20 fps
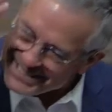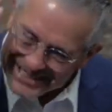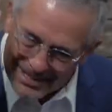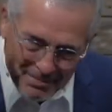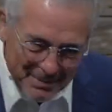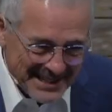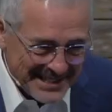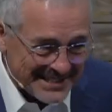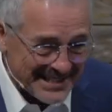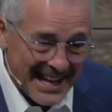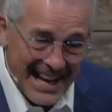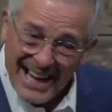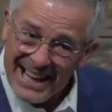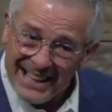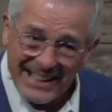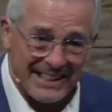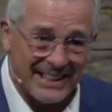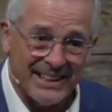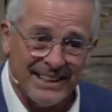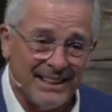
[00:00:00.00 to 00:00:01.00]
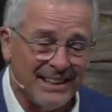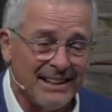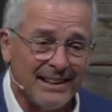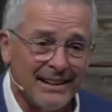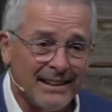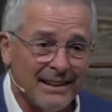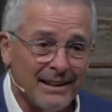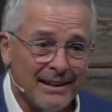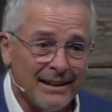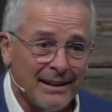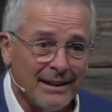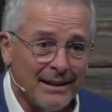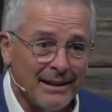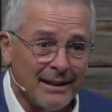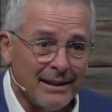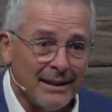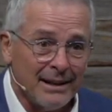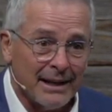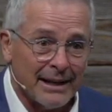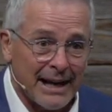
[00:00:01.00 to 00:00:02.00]
to be said.
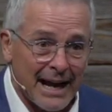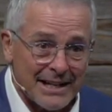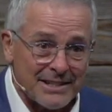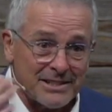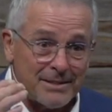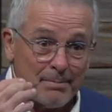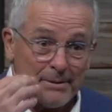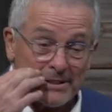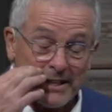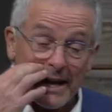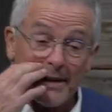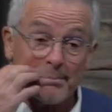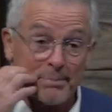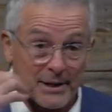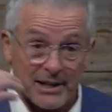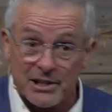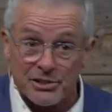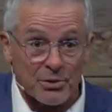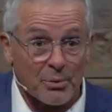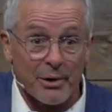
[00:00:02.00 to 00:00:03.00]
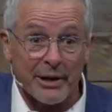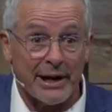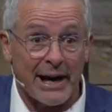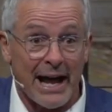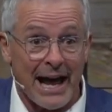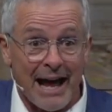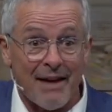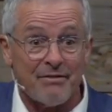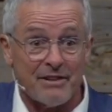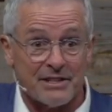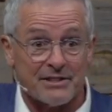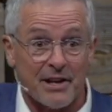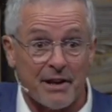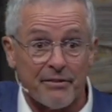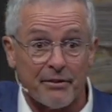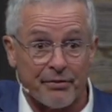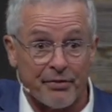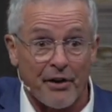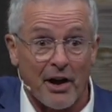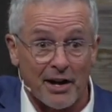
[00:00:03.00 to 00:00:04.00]
It has to be said because we're going to have these
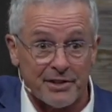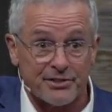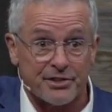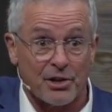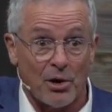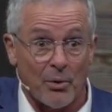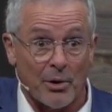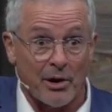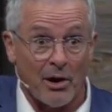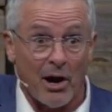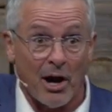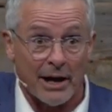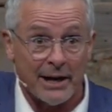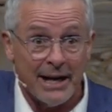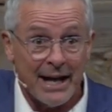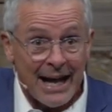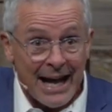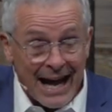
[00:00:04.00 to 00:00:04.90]
other thoughts going on,